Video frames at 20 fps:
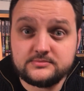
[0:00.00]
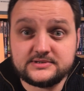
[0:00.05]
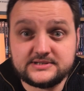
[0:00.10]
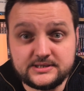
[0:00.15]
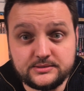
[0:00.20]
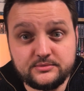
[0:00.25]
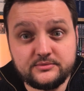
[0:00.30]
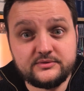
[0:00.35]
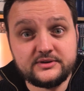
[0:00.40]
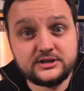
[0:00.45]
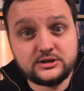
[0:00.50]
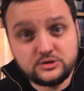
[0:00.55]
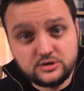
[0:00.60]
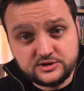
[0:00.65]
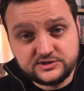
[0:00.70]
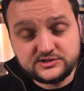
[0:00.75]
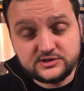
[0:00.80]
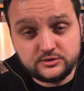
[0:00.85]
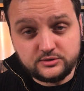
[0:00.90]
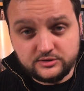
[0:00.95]
some of it
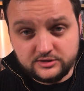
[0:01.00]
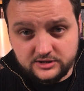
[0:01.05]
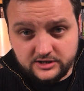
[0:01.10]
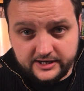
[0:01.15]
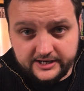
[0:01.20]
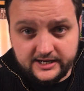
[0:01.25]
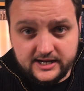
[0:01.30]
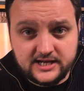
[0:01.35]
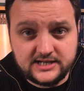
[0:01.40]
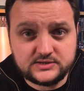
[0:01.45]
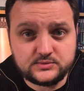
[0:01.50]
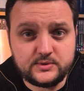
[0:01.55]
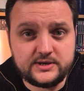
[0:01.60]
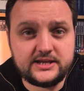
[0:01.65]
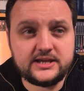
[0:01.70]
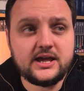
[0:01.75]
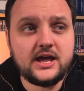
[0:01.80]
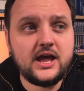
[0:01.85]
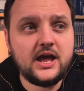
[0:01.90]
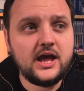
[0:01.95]
not so good, like last
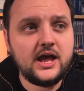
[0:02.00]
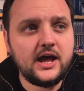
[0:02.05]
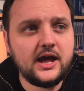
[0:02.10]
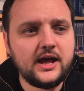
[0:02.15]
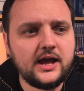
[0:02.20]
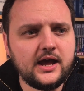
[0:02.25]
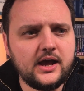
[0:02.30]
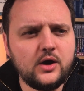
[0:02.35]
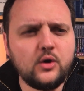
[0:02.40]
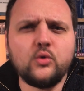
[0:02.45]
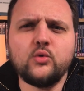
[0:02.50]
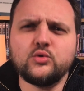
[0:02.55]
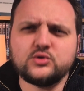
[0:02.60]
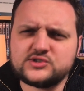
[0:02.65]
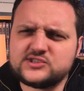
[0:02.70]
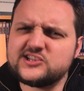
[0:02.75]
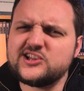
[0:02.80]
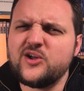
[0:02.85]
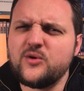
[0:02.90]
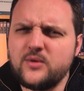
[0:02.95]
week, or
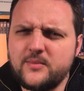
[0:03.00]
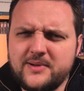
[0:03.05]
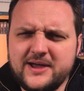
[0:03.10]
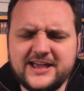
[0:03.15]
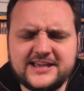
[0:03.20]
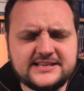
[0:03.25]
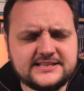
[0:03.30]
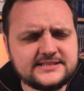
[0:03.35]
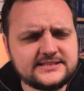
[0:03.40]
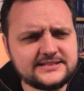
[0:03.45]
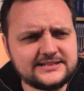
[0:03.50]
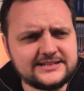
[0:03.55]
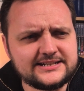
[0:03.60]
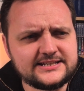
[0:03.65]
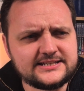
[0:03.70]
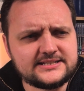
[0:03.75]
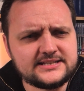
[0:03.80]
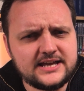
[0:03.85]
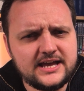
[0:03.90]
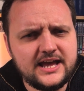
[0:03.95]
slower paced at
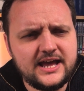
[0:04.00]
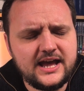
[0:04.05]
least.